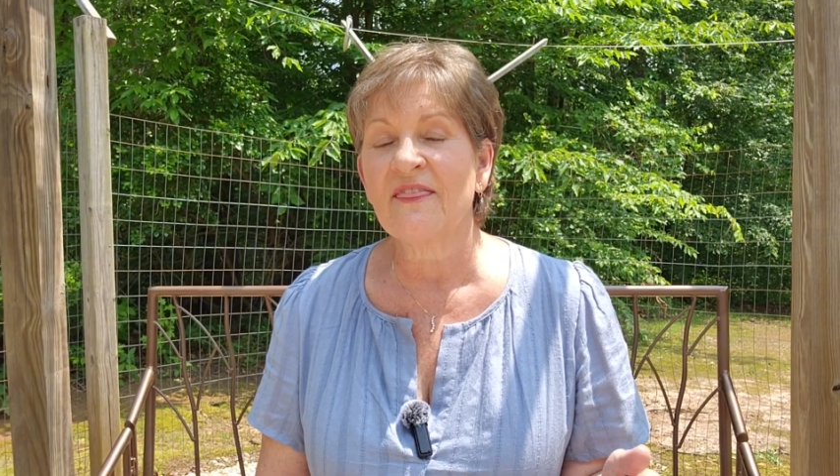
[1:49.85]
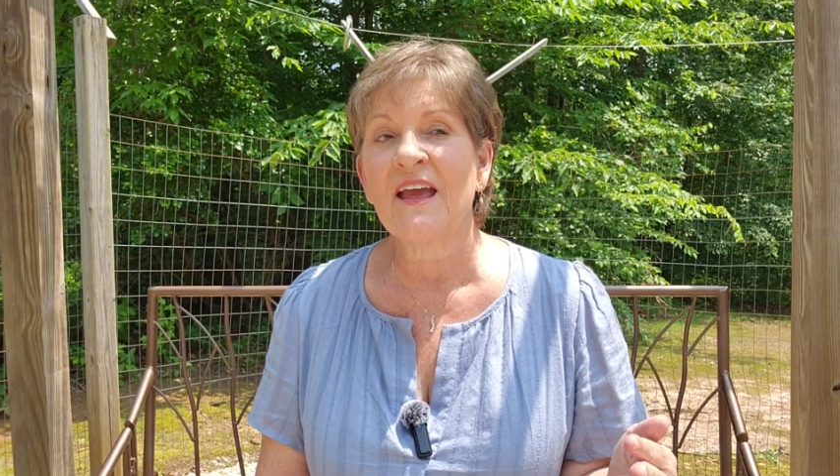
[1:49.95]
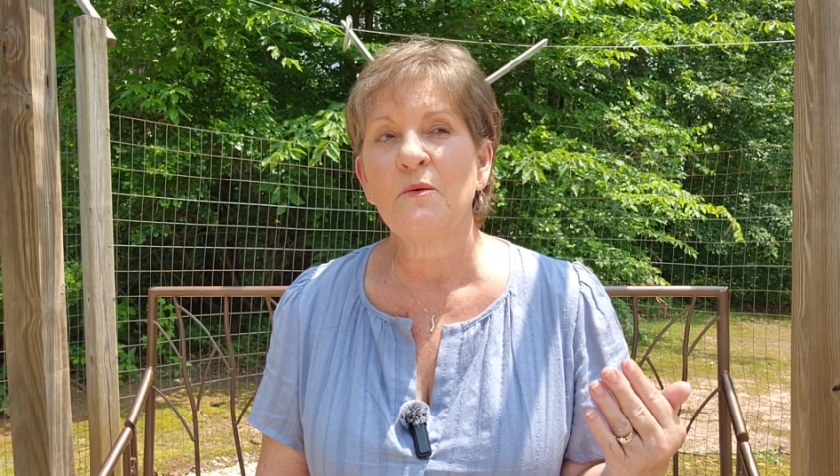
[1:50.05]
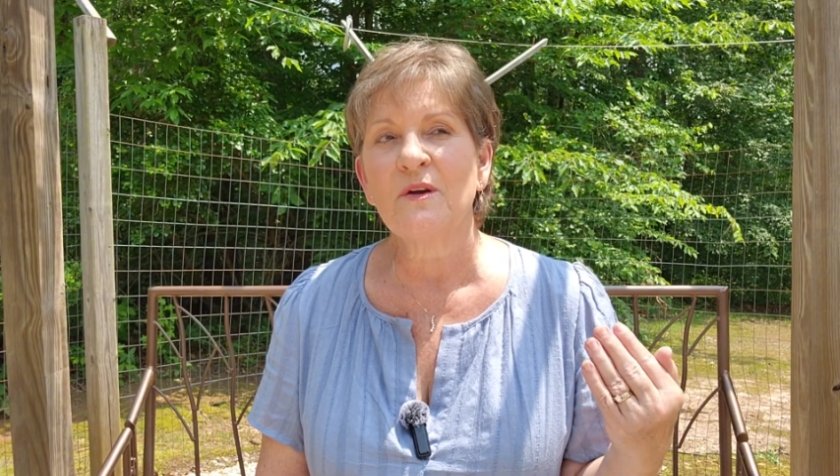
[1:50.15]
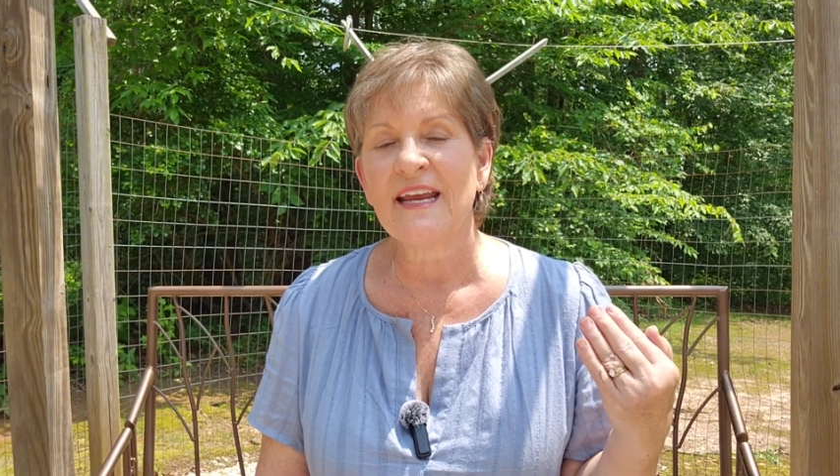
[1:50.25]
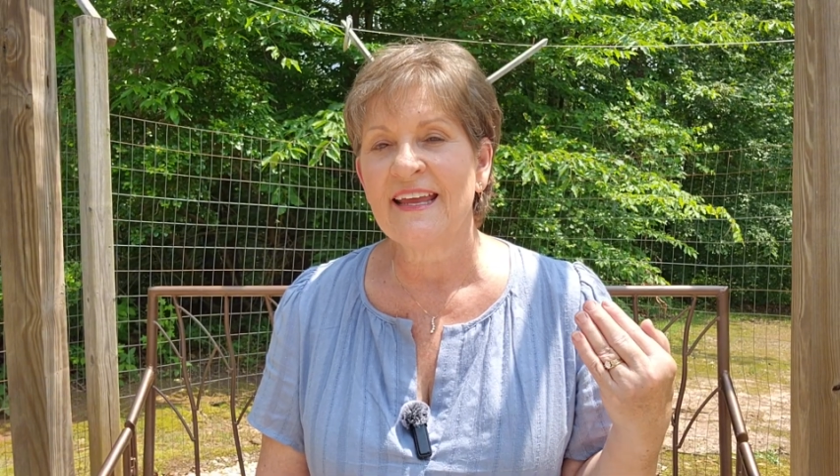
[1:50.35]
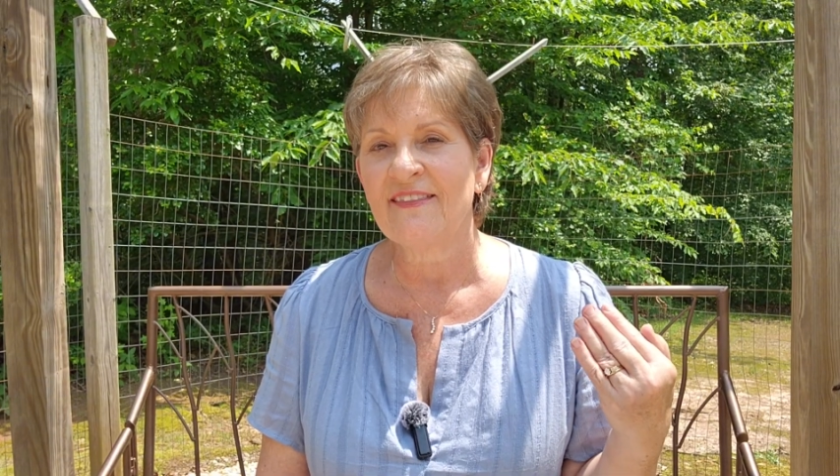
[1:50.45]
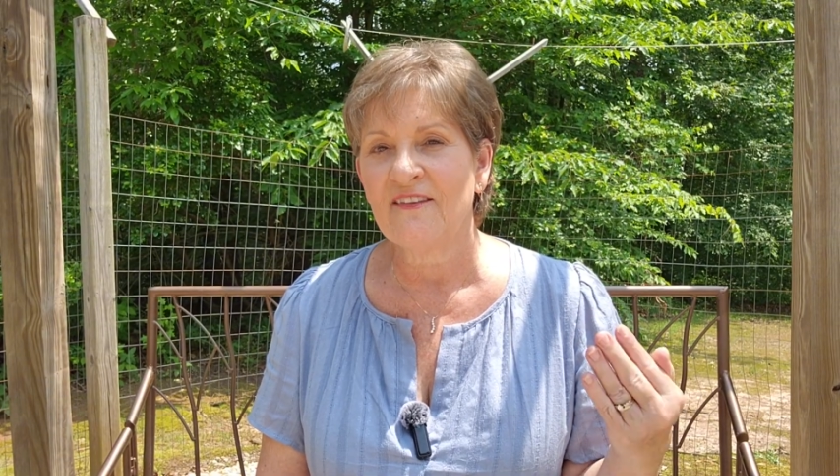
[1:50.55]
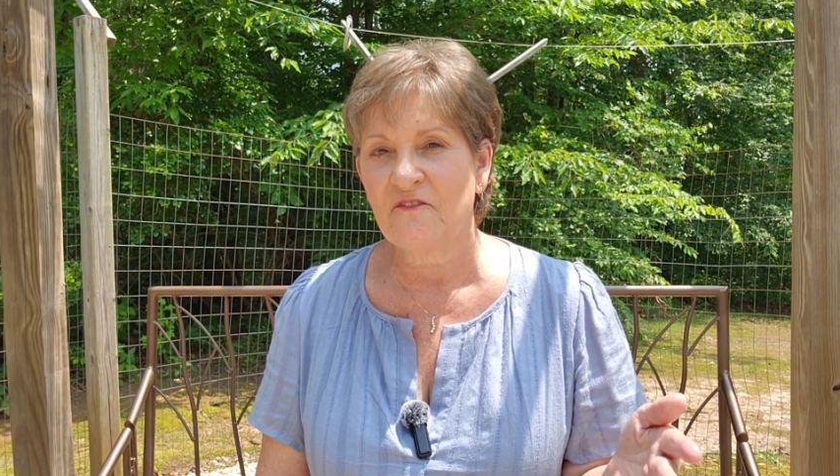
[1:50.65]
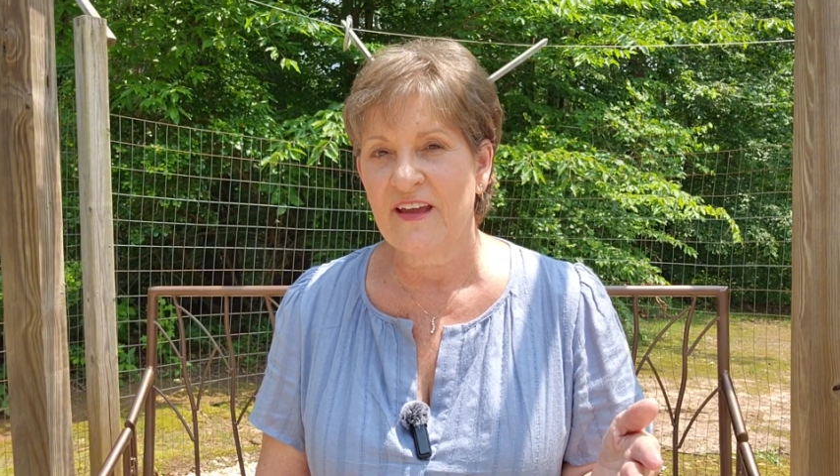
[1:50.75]
they were
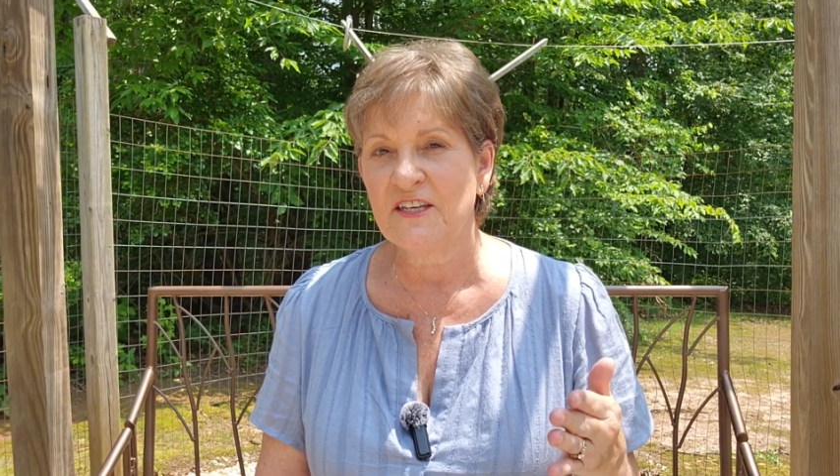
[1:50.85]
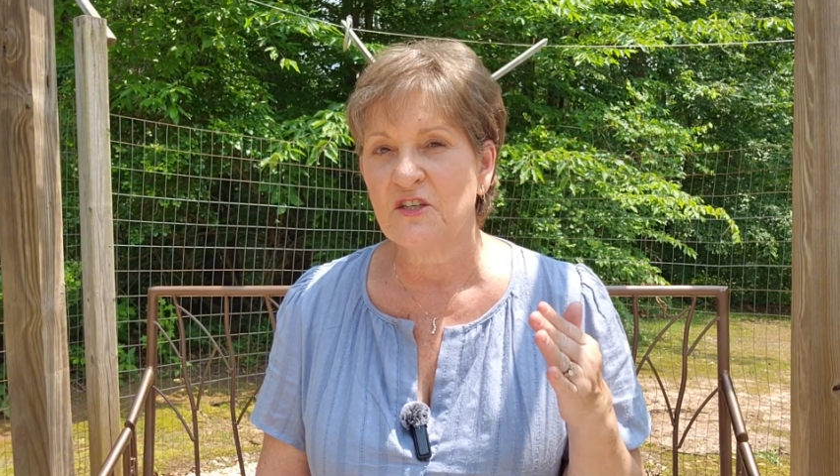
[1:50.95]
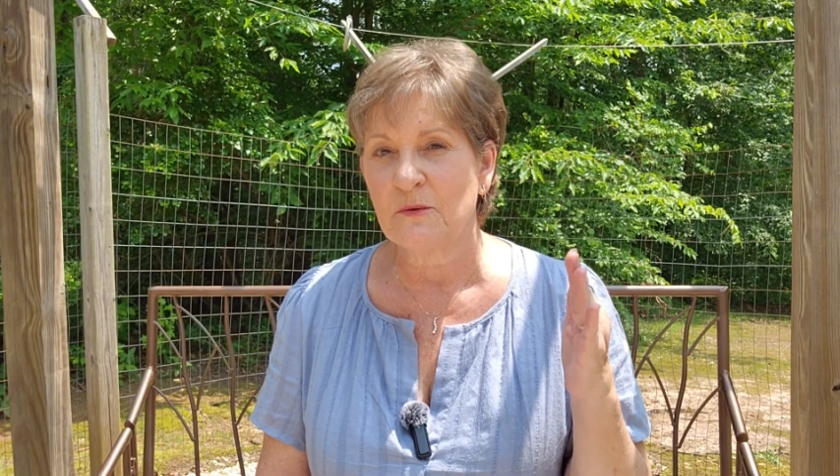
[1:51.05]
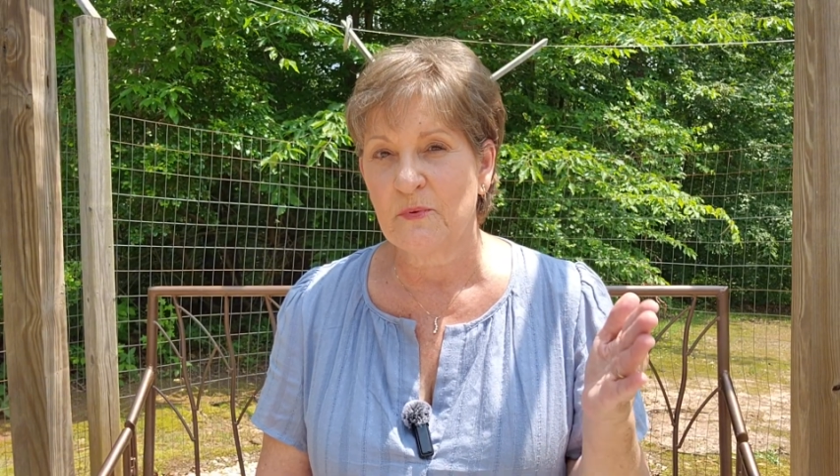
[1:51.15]
in the fascia